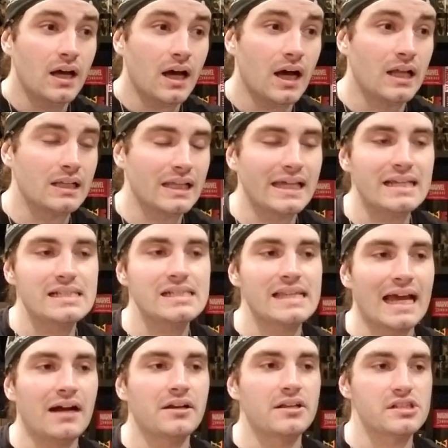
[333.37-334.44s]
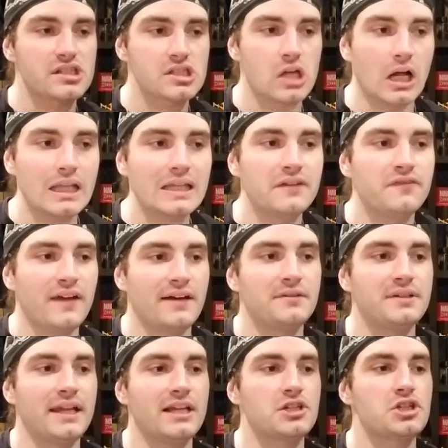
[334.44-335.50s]
lays down a solid
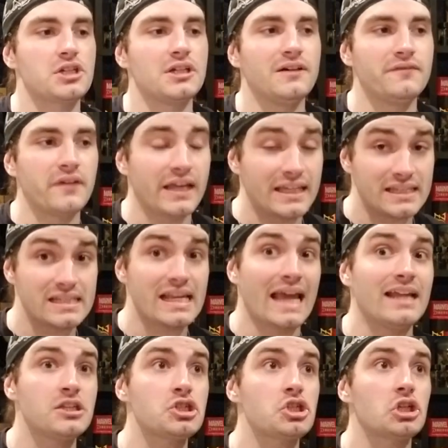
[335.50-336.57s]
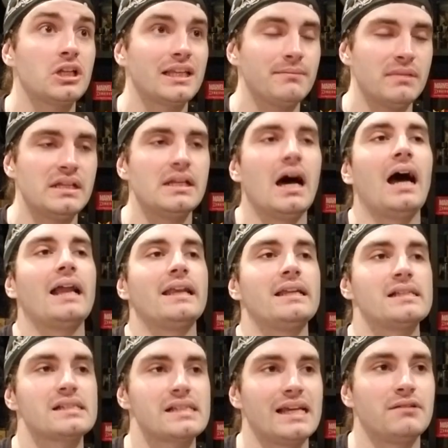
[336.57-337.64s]
foundation of intentionally
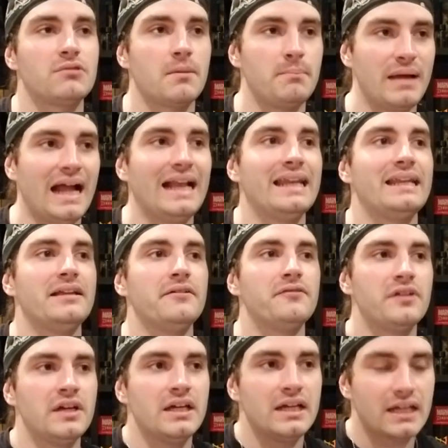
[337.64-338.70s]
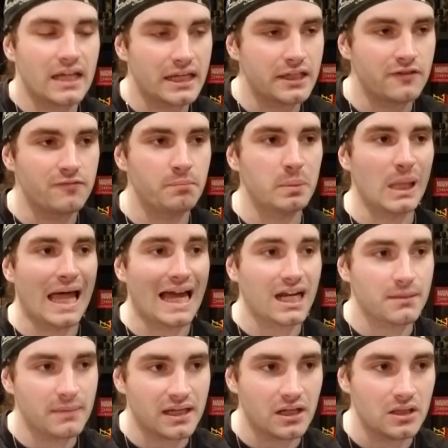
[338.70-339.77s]
monotonous and repetitive kind of
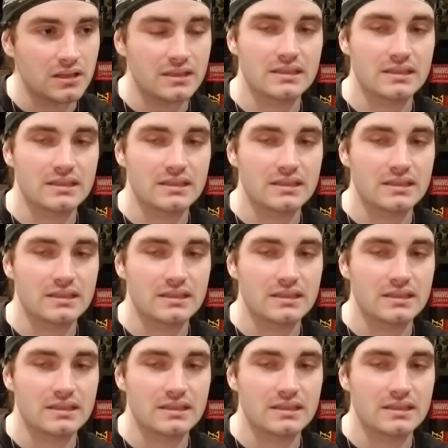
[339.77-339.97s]
black metal,